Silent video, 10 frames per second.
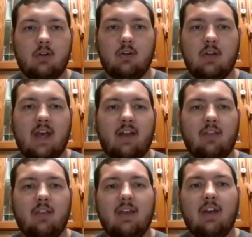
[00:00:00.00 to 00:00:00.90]
Yeah,
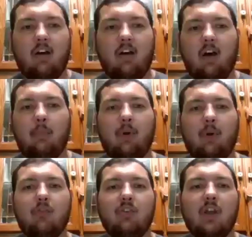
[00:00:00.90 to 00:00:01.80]
the
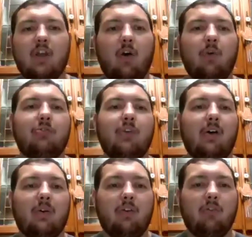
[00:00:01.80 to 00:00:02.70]
Operation
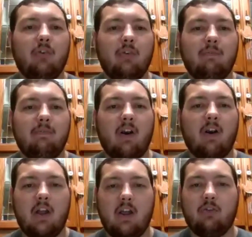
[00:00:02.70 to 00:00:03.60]
Yellowstone is
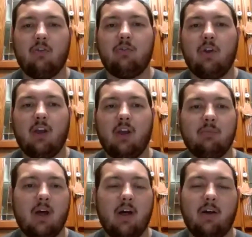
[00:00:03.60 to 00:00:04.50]
very interesting.
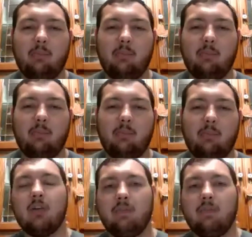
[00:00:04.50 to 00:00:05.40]

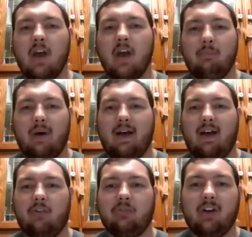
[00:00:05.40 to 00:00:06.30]
You've got
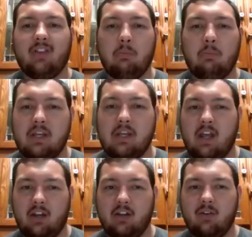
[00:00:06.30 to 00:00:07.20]
past like the
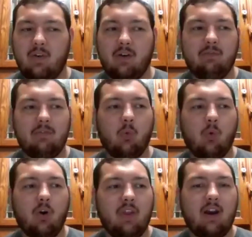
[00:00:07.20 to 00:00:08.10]
beginning of the
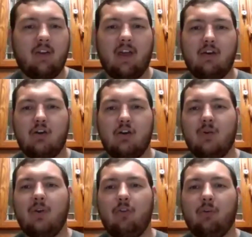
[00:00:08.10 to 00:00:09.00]
war there, that
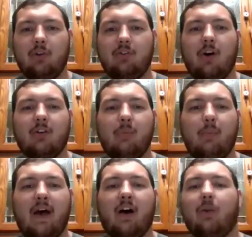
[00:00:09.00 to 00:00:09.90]
newness that we talked
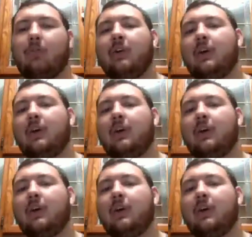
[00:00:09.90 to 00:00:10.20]
about.